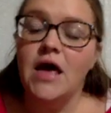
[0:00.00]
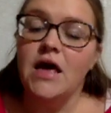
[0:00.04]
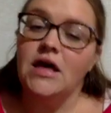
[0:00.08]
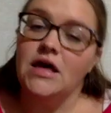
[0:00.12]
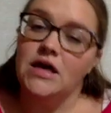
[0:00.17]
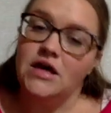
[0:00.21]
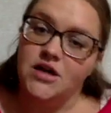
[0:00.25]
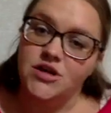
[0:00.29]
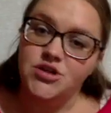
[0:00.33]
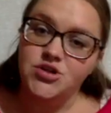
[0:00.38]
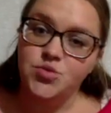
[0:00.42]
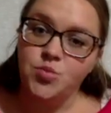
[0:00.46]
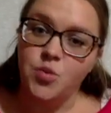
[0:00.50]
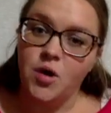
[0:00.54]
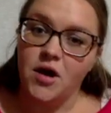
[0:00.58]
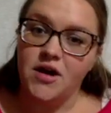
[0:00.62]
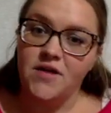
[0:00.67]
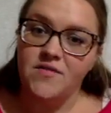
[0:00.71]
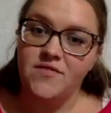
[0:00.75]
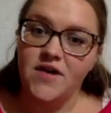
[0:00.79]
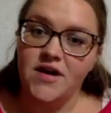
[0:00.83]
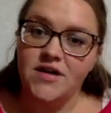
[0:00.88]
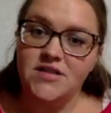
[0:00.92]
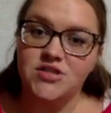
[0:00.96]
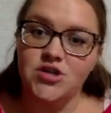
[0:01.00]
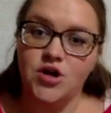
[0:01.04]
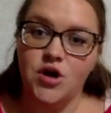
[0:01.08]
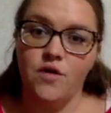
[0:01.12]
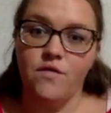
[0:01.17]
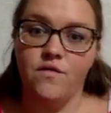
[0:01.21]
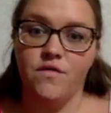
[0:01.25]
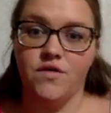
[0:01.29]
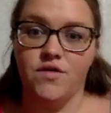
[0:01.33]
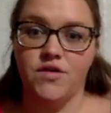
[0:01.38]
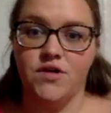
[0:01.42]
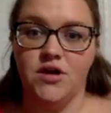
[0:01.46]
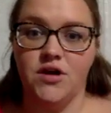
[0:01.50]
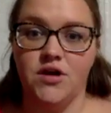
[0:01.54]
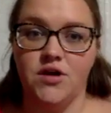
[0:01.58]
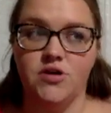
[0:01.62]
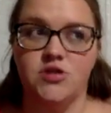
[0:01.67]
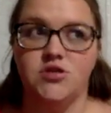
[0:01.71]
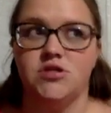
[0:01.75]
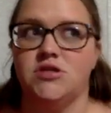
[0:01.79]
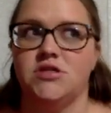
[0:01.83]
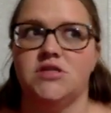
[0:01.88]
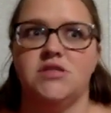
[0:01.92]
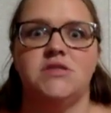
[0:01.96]
Each one of us over the
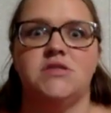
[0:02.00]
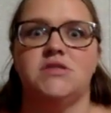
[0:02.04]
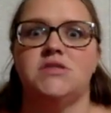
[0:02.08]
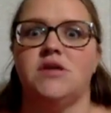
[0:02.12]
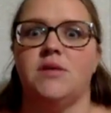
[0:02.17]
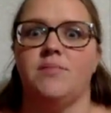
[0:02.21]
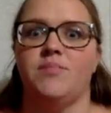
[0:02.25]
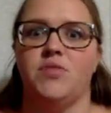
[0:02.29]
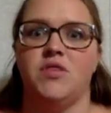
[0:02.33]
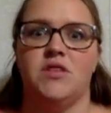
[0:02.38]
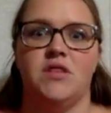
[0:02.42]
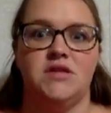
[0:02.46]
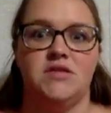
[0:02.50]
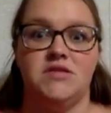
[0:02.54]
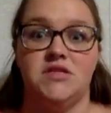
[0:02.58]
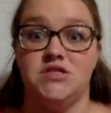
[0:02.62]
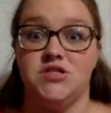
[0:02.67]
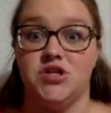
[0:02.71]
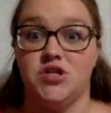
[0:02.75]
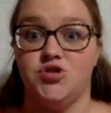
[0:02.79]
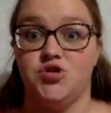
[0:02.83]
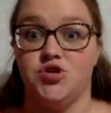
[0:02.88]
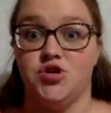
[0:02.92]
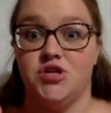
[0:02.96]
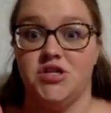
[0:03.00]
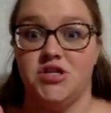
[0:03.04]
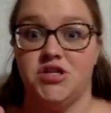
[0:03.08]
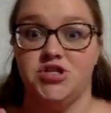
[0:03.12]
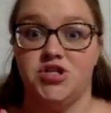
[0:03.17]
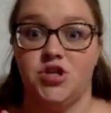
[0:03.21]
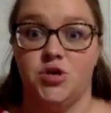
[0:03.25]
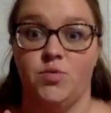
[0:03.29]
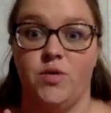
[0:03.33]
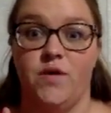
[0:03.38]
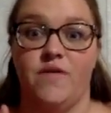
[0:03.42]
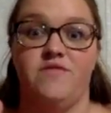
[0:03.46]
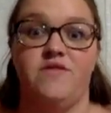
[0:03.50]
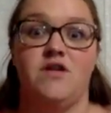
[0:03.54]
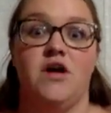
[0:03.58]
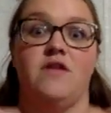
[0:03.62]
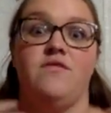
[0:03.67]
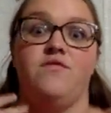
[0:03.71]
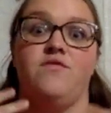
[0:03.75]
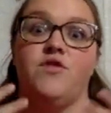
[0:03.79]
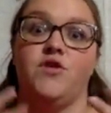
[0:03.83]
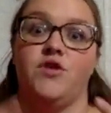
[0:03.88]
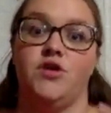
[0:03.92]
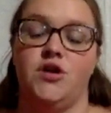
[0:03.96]
years, this is a tradition we've done
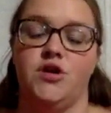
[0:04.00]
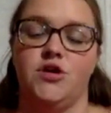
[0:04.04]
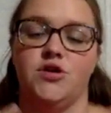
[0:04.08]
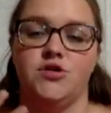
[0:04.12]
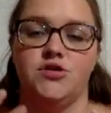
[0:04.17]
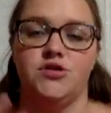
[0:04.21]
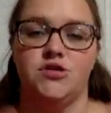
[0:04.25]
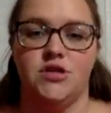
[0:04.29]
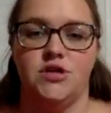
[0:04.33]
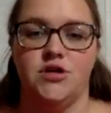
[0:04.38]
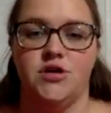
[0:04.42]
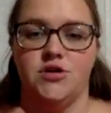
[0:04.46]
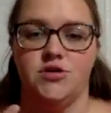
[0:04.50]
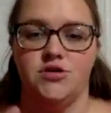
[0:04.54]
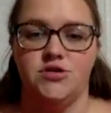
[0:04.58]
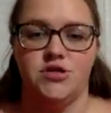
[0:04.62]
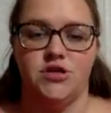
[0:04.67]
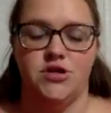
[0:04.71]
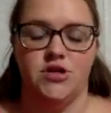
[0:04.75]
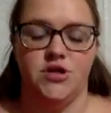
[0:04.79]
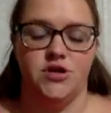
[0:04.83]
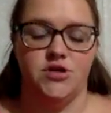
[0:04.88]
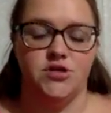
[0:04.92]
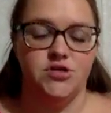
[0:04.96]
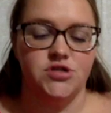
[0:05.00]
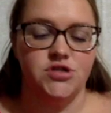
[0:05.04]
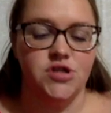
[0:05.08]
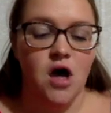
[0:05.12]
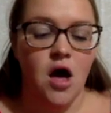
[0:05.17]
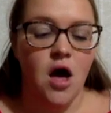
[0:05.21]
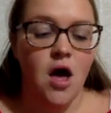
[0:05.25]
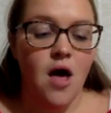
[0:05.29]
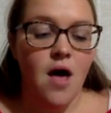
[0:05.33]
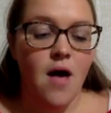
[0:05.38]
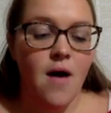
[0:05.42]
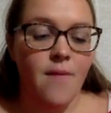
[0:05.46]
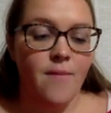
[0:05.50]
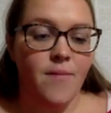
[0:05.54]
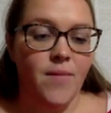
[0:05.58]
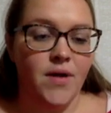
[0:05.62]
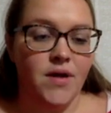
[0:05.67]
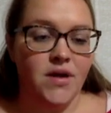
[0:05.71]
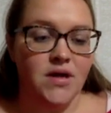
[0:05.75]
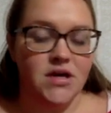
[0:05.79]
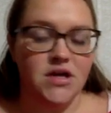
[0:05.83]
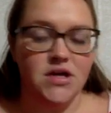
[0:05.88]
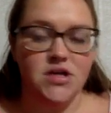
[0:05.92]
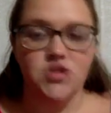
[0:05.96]
for years and years and years. But
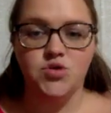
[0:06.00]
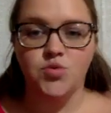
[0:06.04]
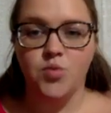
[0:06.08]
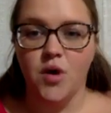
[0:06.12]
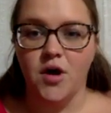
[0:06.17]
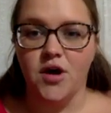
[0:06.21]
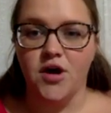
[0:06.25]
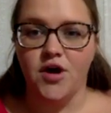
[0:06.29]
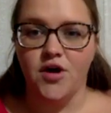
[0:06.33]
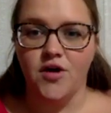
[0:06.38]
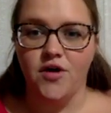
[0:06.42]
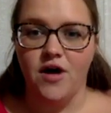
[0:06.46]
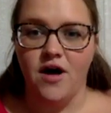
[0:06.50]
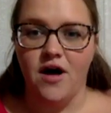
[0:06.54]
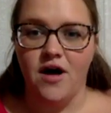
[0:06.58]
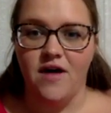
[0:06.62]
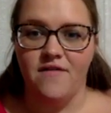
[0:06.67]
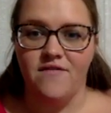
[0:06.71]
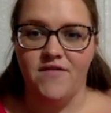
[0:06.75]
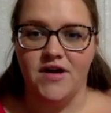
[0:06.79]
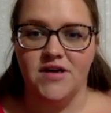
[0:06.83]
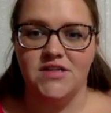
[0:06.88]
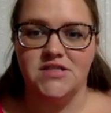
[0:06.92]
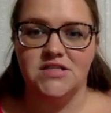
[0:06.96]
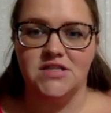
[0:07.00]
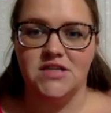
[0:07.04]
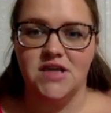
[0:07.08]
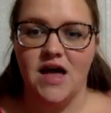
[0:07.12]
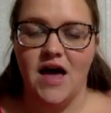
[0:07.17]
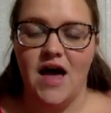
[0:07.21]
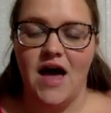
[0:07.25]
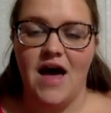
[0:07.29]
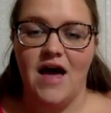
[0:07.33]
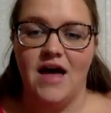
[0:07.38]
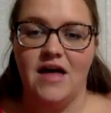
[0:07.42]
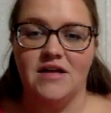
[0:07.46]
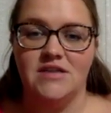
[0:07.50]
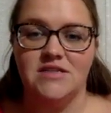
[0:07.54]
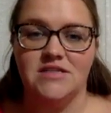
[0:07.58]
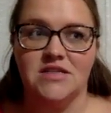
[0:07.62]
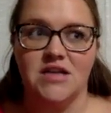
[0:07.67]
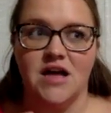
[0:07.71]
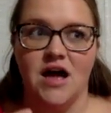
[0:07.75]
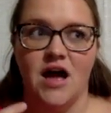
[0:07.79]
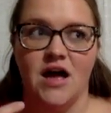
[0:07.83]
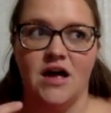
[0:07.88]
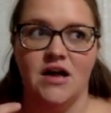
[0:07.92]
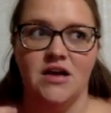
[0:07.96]
each one of us has
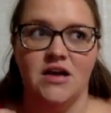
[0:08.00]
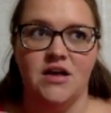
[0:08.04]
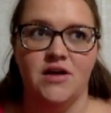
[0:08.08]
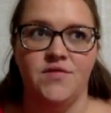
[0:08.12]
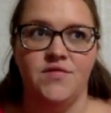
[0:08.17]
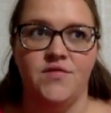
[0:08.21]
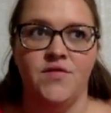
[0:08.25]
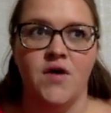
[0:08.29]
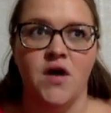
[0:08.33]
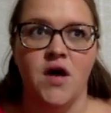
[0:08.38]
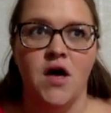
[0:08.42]
kind of